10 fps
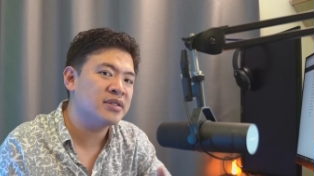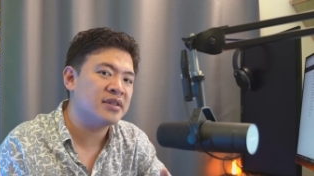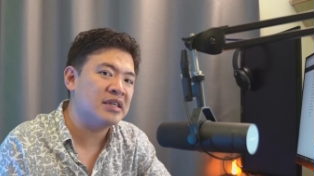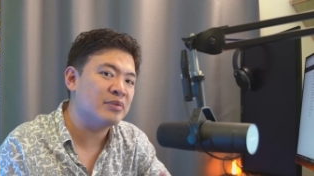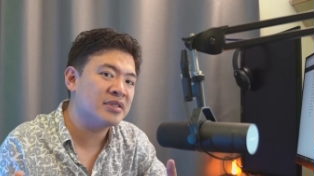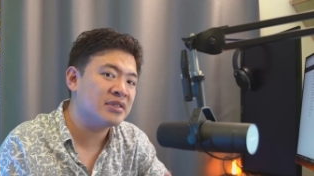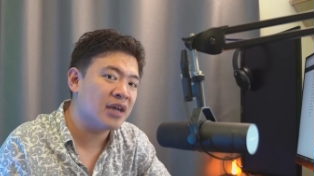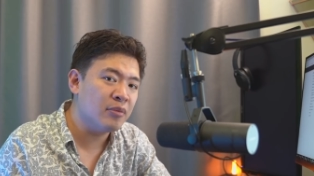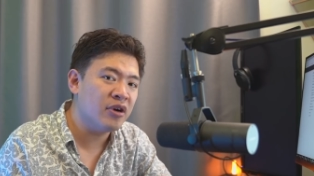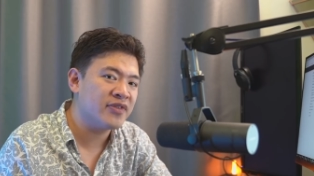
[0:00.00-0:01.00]
wants to keep
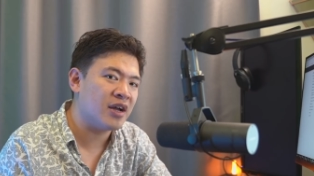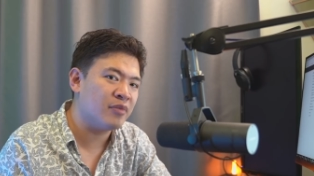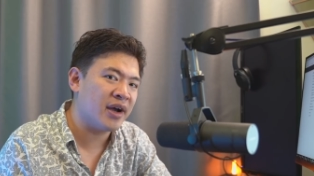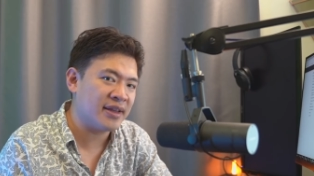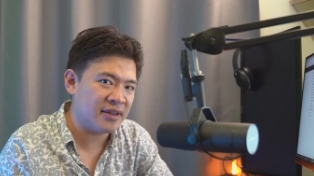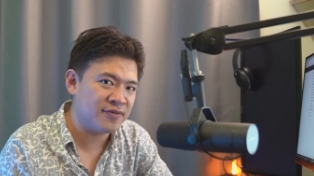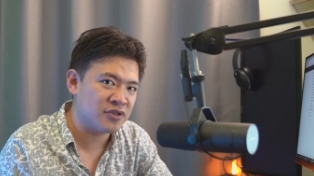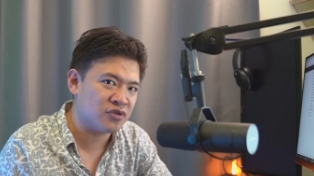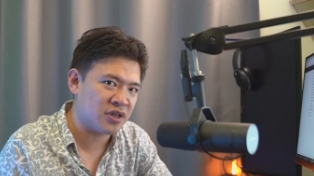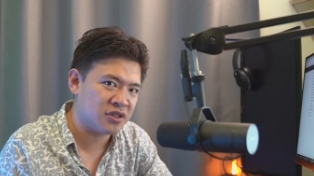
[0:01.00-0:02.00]
some of that mining
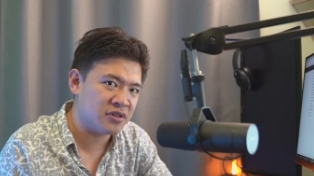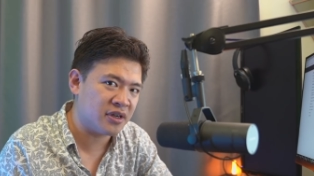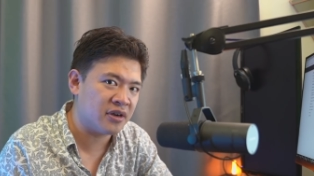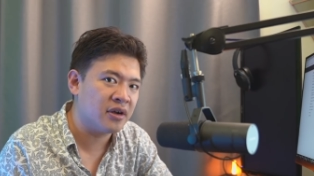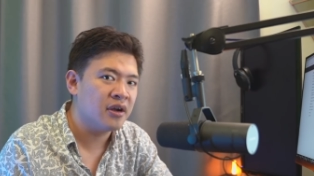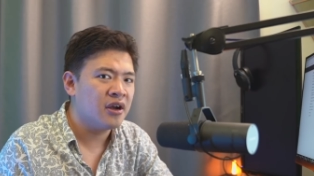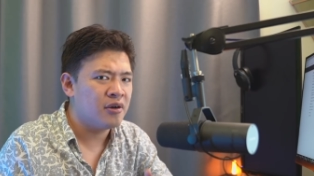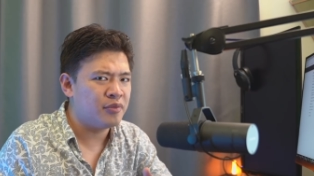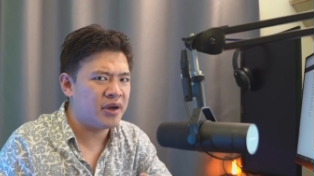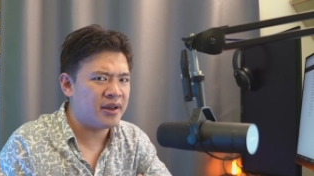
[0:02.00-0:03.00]
infrastructure there,
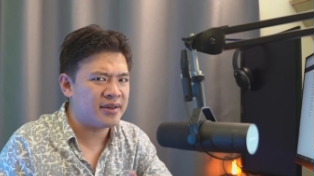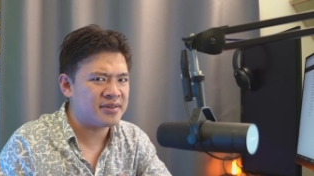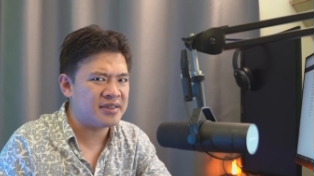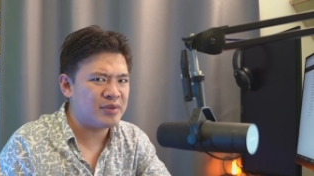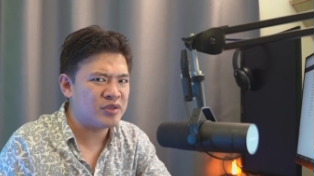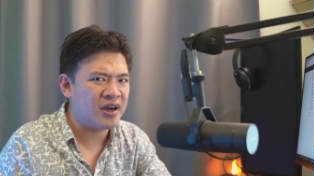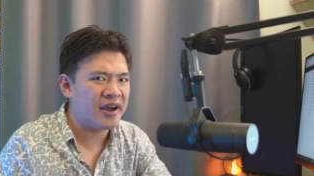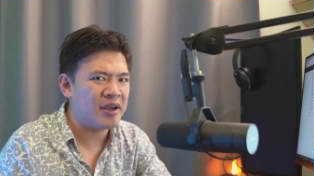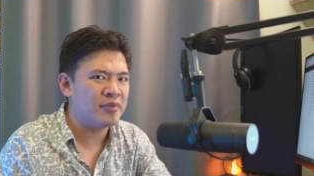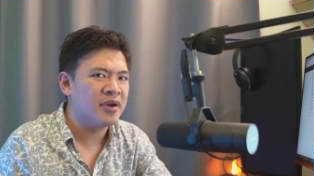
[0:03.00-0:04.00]
but at the same
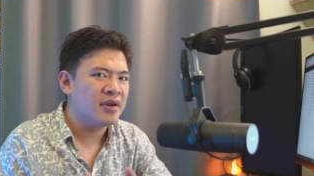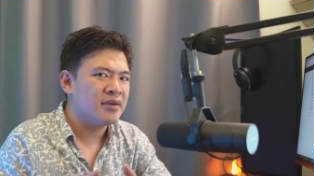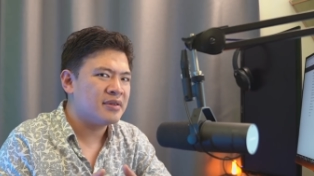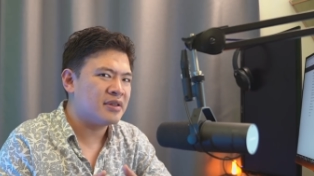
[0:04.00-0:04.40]
time,